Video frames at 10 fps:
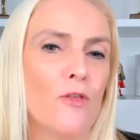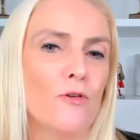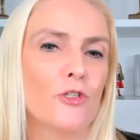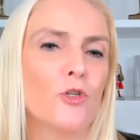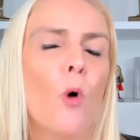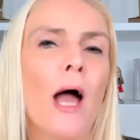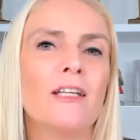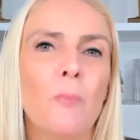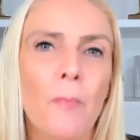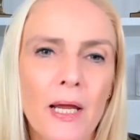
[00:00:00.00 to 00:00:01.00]
others who
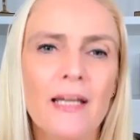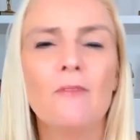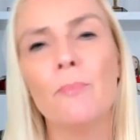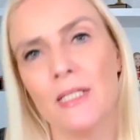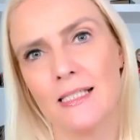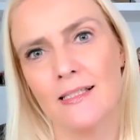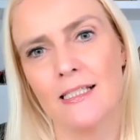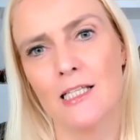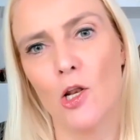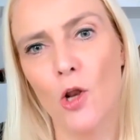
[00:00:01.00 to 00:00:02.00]
had been in
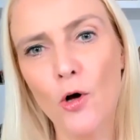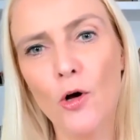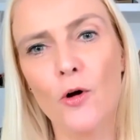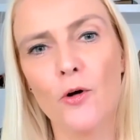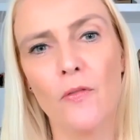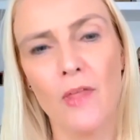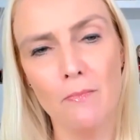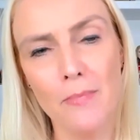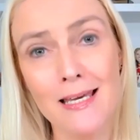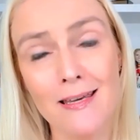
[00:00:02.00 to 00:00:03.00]
business longer
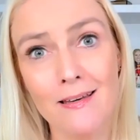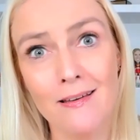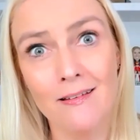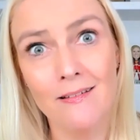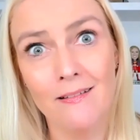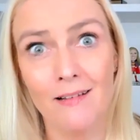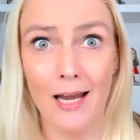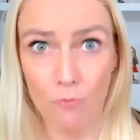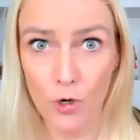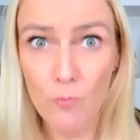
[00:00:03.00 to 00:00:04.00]
than me
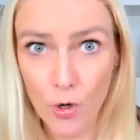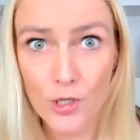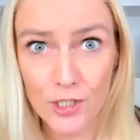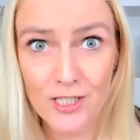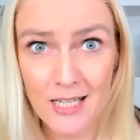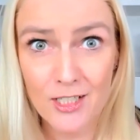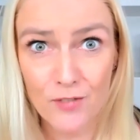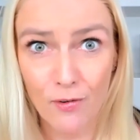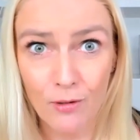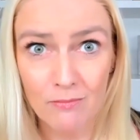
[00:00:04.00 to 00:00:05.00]
and were more
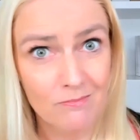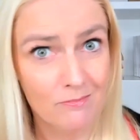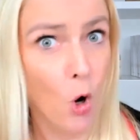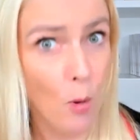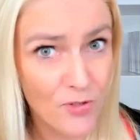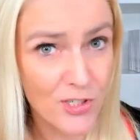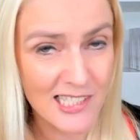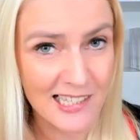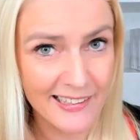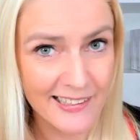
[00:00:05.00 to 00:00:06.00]
successful,
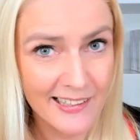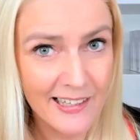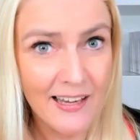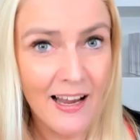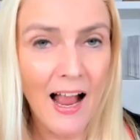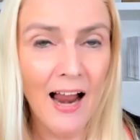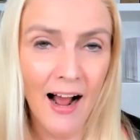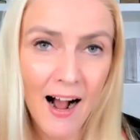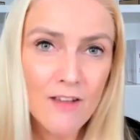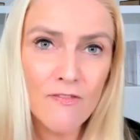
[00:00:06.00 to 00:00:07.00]
obviously,
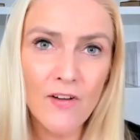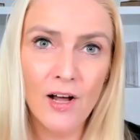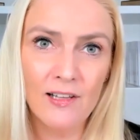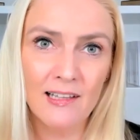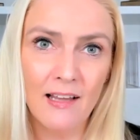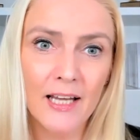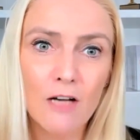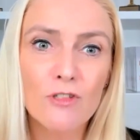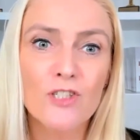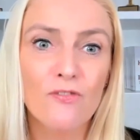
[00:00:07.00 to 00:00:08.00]
and I felt like
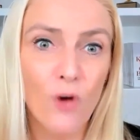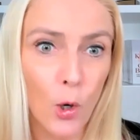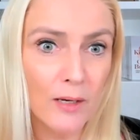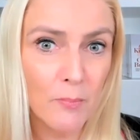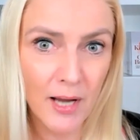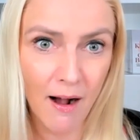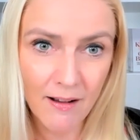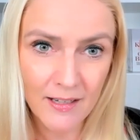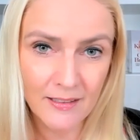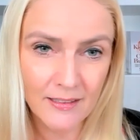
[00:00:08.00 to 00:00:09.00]
I was falling
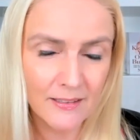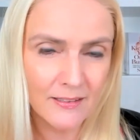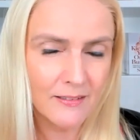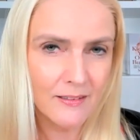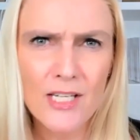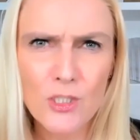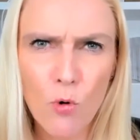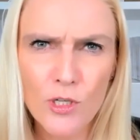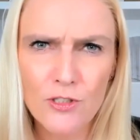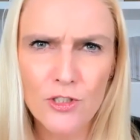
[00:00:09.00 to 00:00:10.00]
behind.
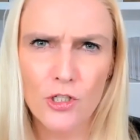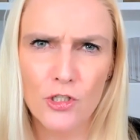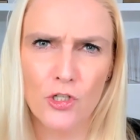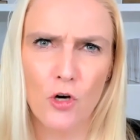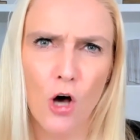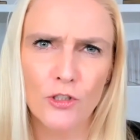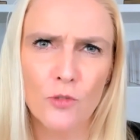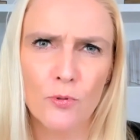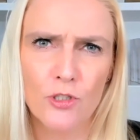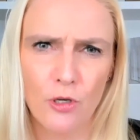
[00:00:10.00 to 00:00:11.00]
This wasn't just
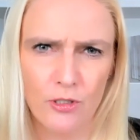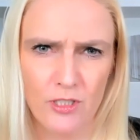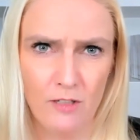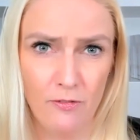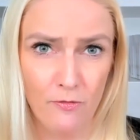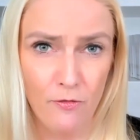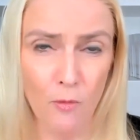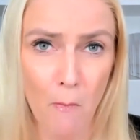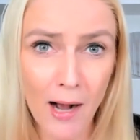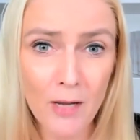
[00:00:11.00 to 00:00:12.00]
counterproductive
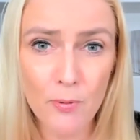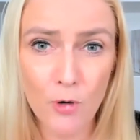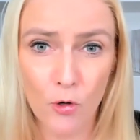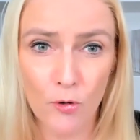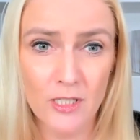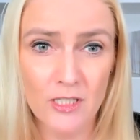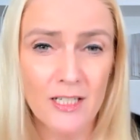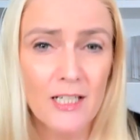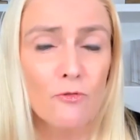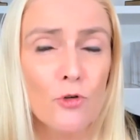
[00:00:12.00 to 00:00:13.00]
for my progress,
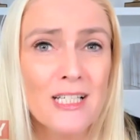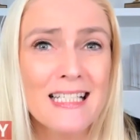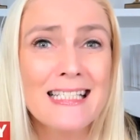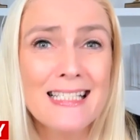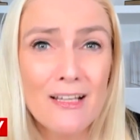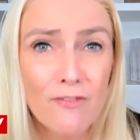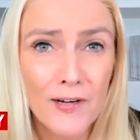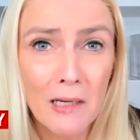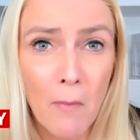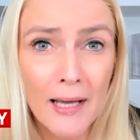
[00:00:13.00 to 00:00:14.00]
it was
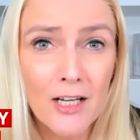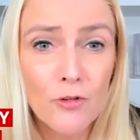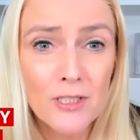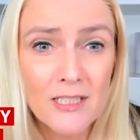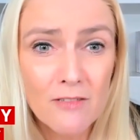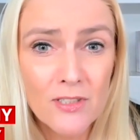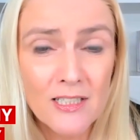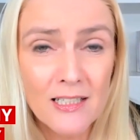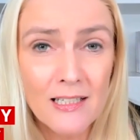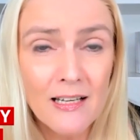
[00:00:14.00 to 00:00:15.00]
stifling my
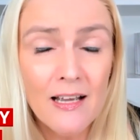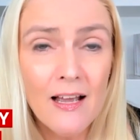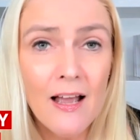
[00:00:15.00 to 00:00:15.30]
creativity